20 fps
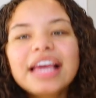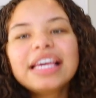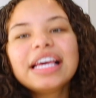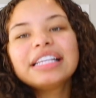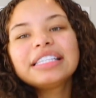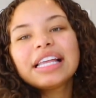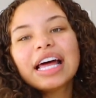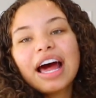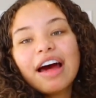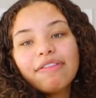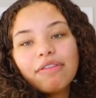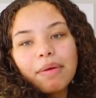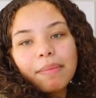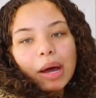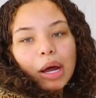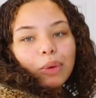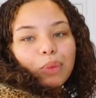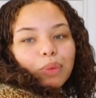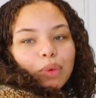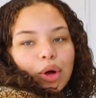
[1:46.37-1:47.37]
Yes, I have on
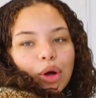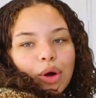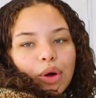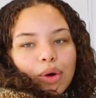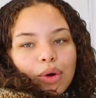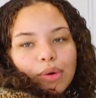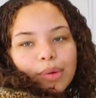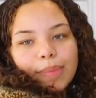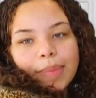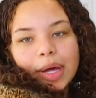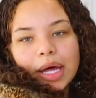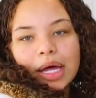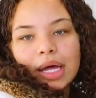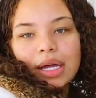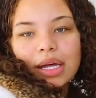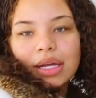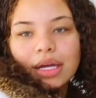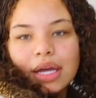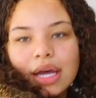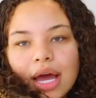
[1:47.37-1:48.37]
my robe,
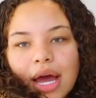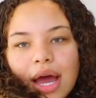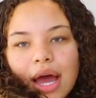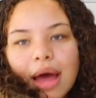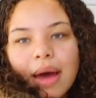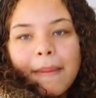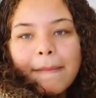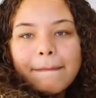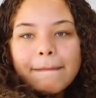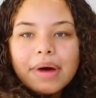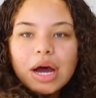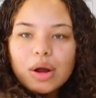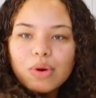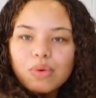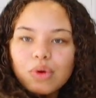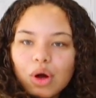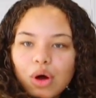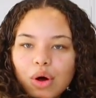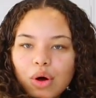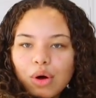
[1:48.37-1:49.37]
my
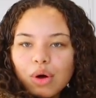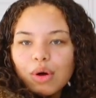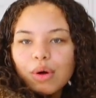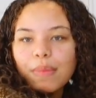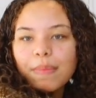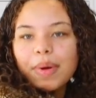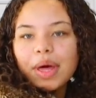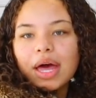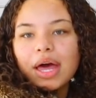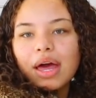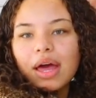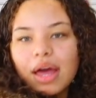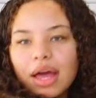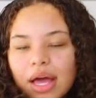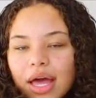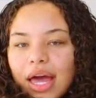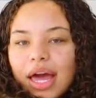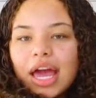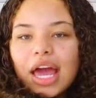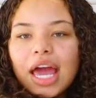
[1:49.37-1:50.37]
robe
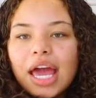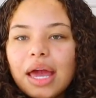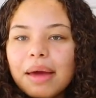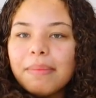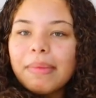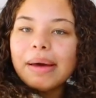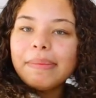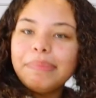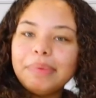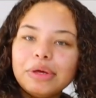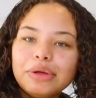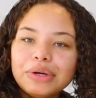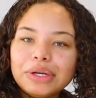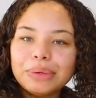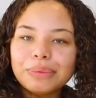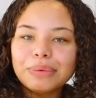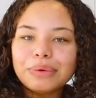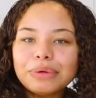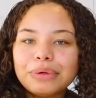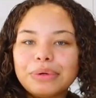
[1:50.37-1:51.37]
in my
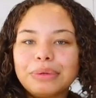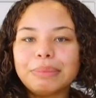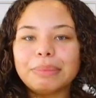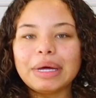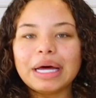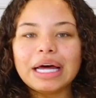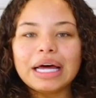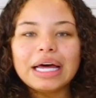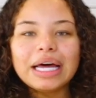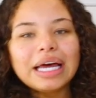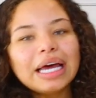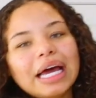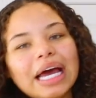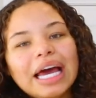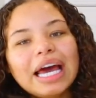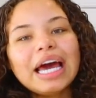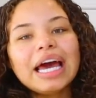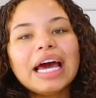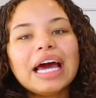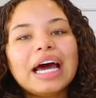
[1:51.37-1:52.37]
beauty room.
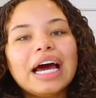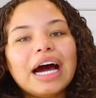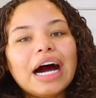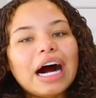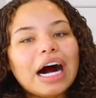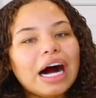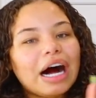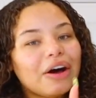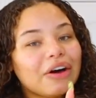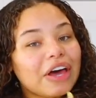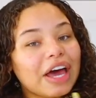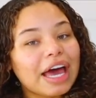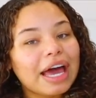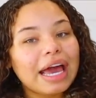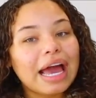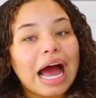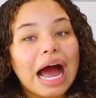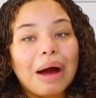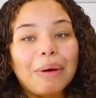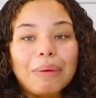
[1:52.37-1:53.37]

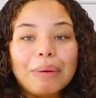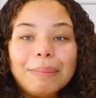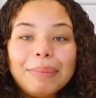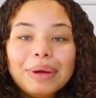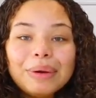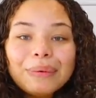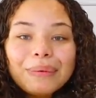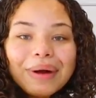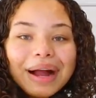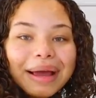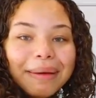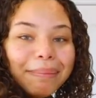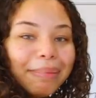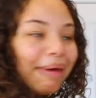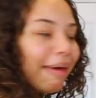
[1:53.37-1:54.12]
Okay, I will be right